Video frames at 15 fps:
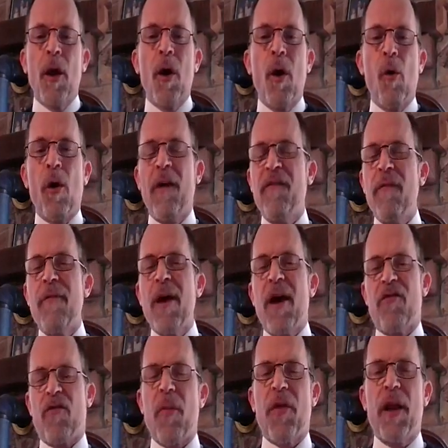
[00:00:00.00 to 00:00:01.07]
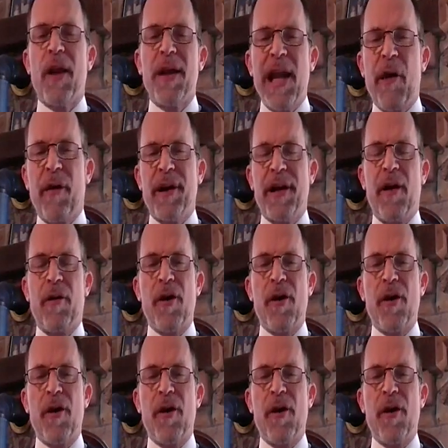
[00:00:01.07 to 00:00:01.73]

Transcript: Or if you've got something near and dear